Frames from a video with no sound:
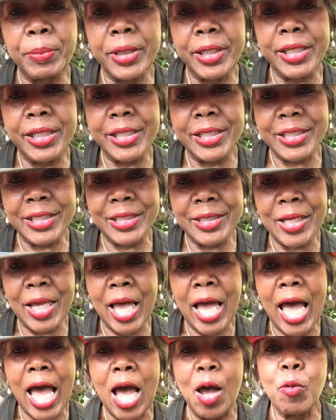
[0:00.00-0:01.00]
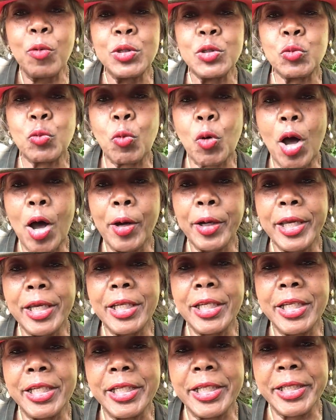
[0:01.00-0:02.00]
because I was
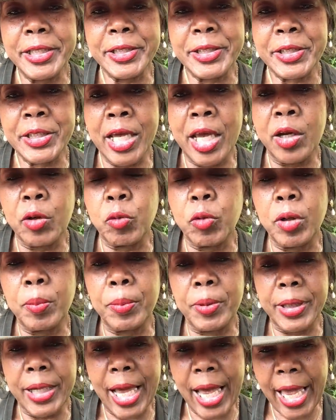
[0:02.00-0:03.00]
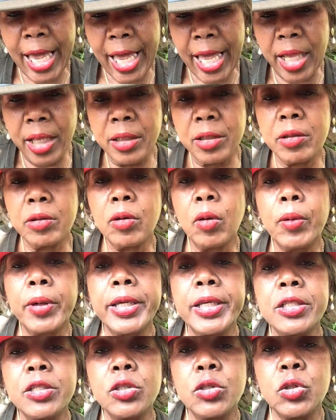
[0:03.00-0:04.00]
walking and etc., but I had,
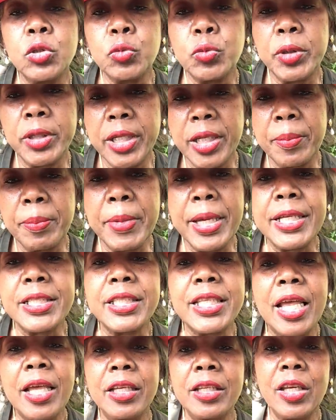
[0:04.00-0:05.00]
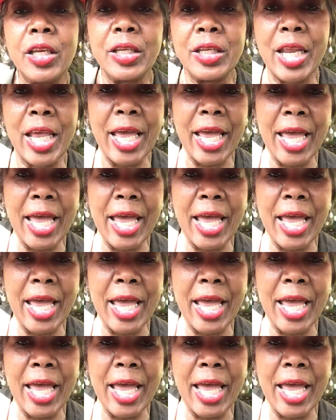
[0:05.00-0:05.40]
issues with MS and